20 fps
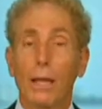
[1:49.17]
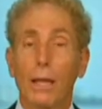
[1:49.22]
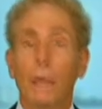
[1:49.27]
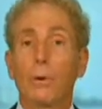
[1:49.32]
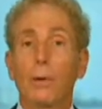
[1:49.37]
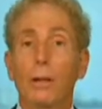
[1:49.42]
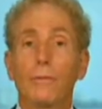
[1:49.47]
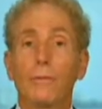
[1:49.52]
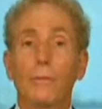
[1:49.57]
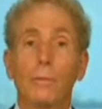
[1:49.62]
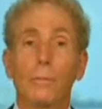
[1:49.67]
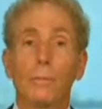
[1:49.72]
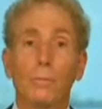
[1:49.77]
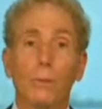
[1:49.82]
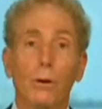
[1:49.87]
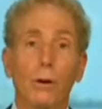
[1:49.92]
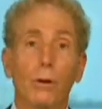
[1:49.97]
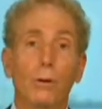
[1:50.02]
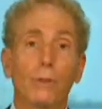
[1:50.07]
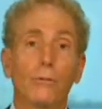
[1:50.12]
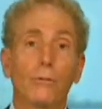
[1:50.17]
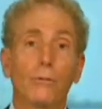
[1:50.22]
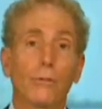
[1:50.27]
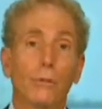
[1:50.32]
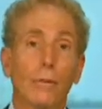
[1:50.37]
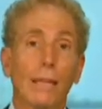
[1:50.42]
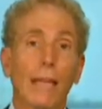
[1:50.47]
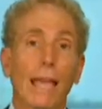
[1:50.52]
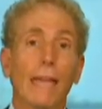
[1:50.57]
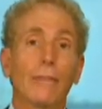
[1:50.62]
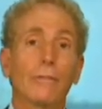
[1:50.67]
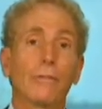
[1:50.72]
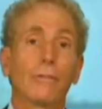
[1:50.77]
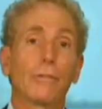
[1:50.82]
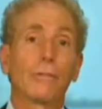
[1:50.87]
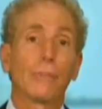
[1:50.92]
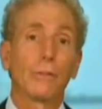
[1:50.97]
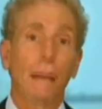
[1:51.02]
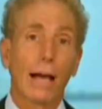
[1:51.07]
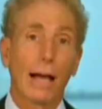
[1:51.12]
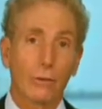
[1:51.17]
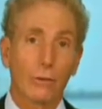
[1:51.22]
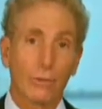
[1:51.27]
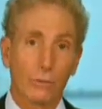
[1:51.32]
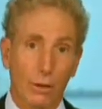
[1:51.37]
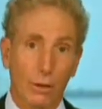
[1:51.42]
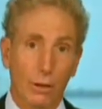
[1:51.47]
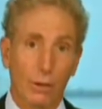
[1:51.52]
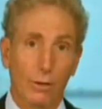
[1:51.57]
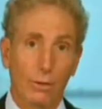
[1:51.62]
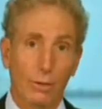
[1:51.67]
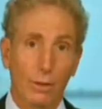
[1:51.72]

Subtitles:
But if you book during a flash sale,